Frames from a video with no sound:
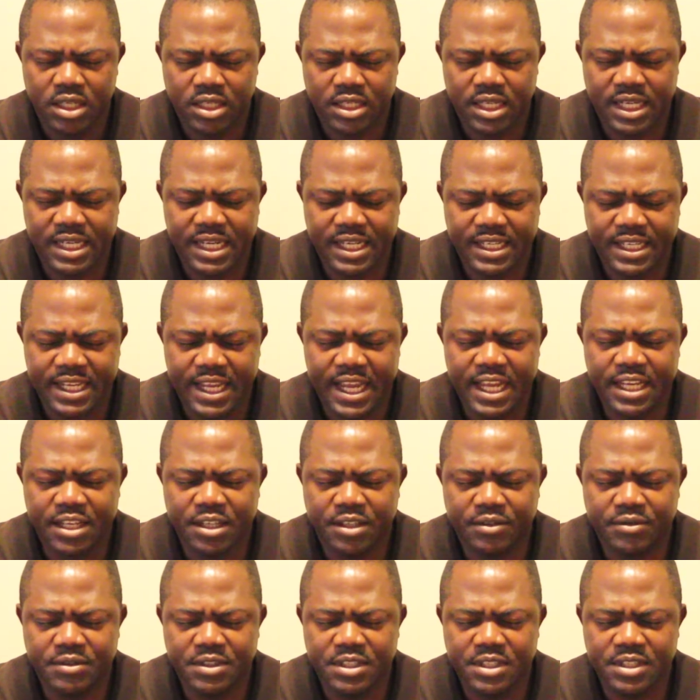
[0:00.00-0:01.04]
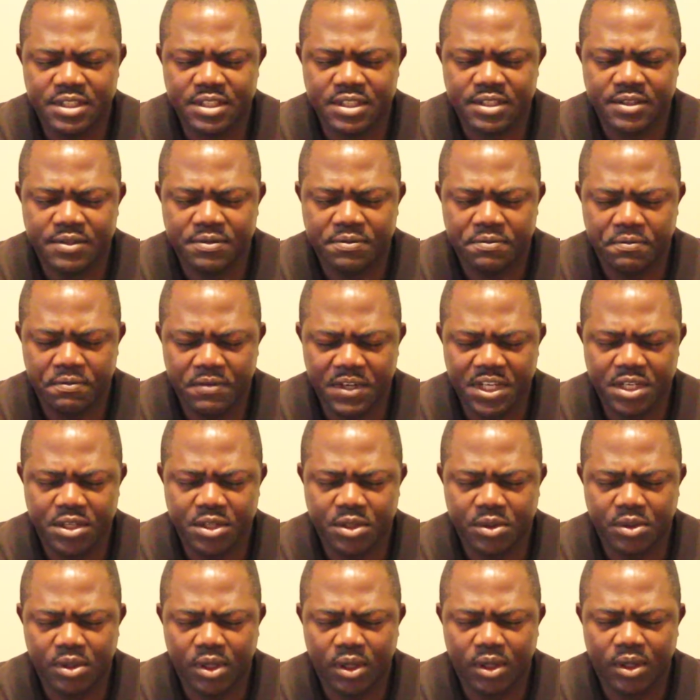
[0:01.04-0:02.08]
That at the end of this
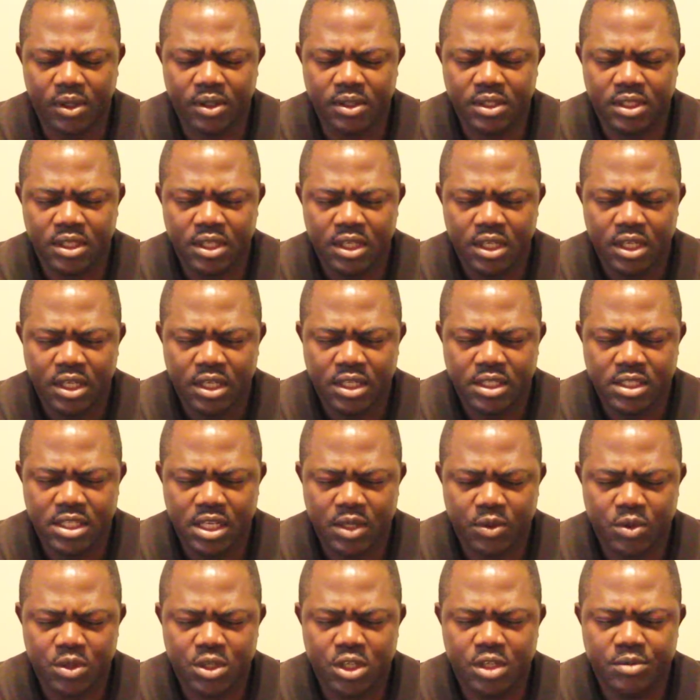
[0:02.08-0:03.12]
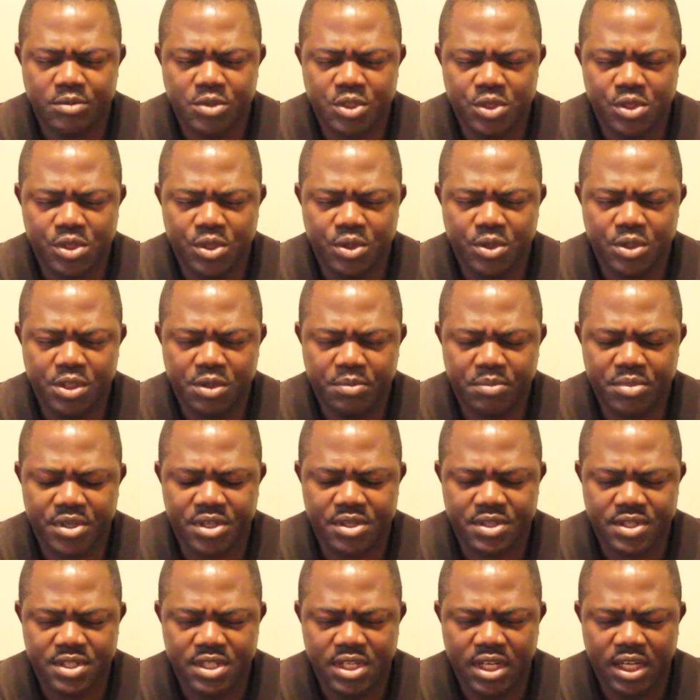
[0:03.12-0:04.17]
video, Lord, they will come to know you
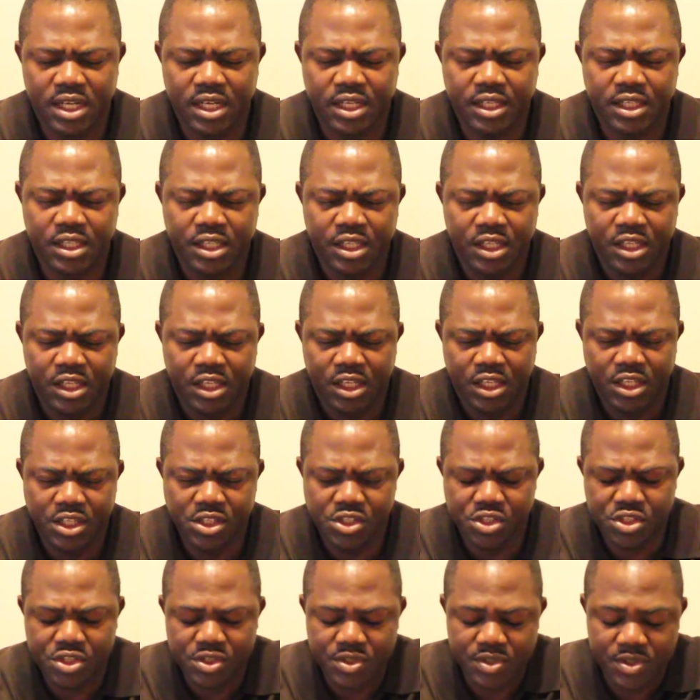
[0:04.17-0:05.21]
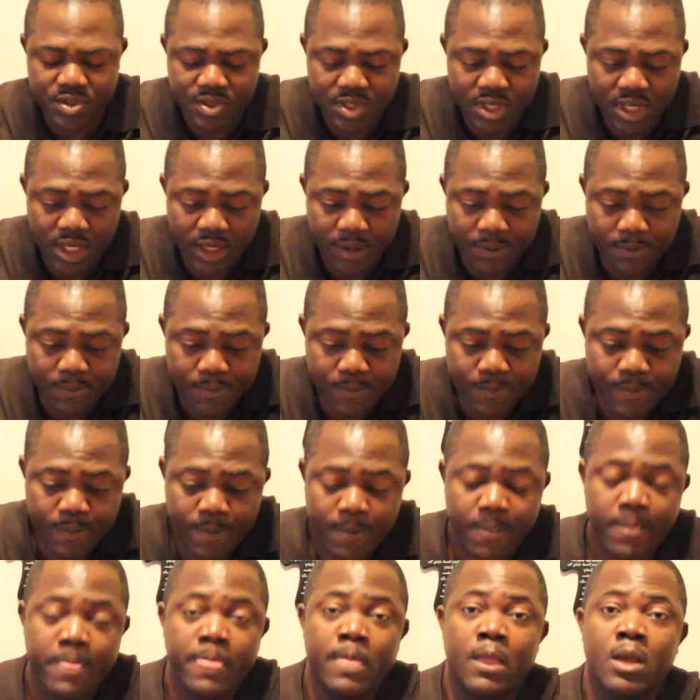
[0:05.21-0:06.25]
personally in Jesus' name.
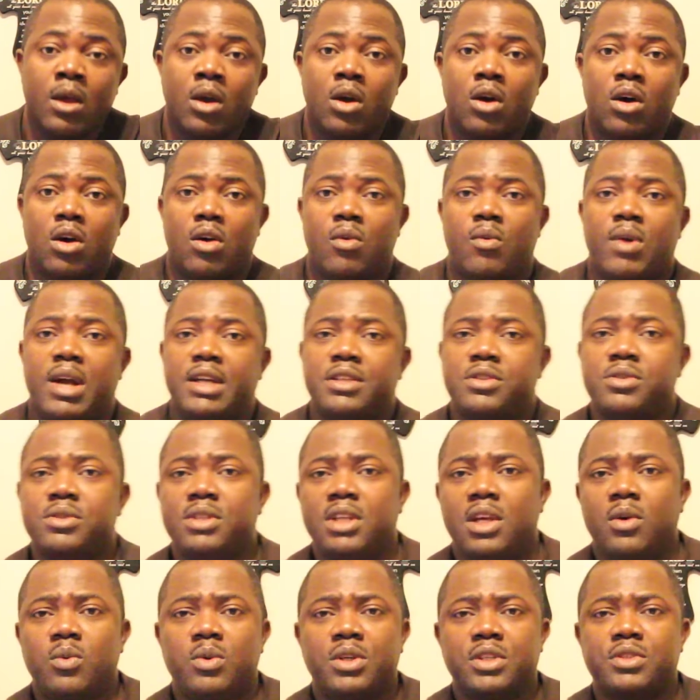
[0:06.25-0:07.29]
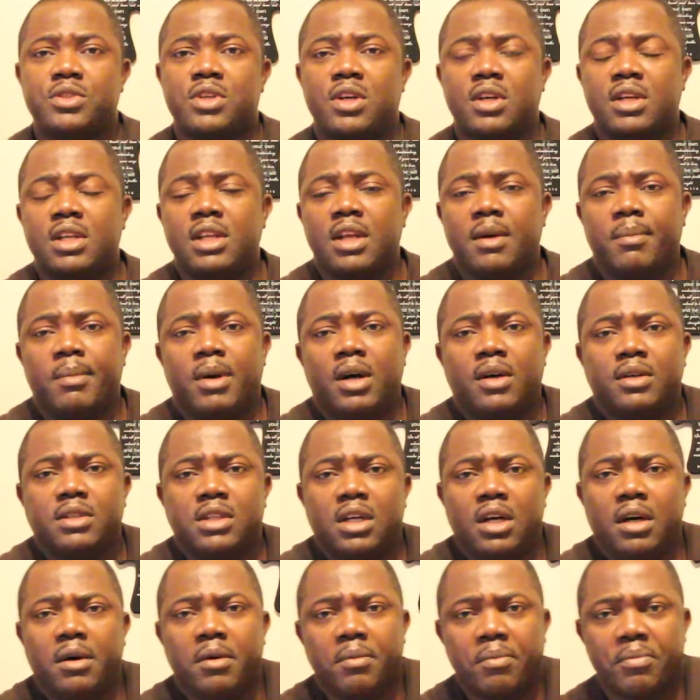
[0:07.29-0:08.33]
Alright, today we're talking about
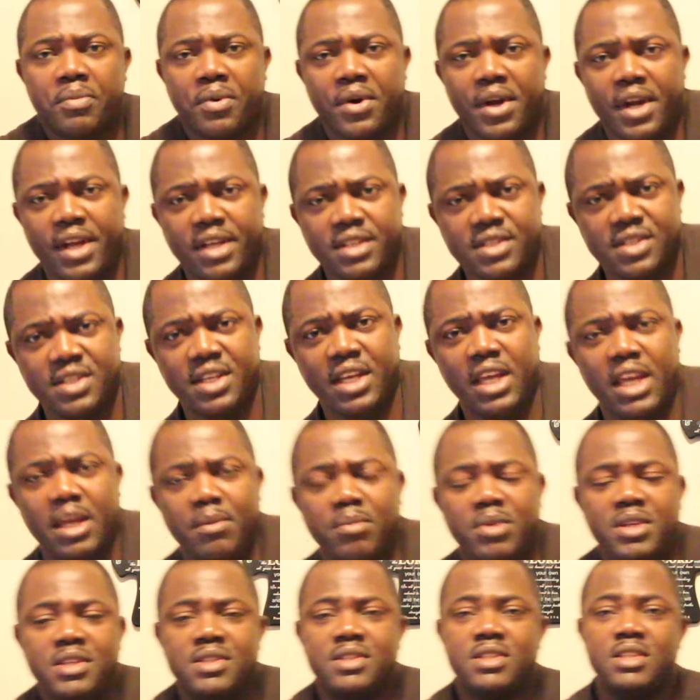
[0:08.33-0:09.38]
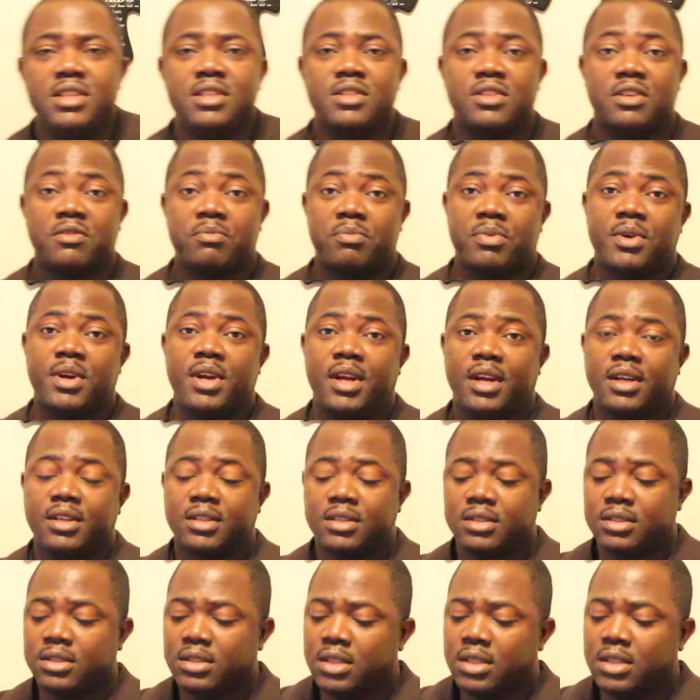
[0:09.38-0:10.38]
uh, prayers, the ABCs of prayer.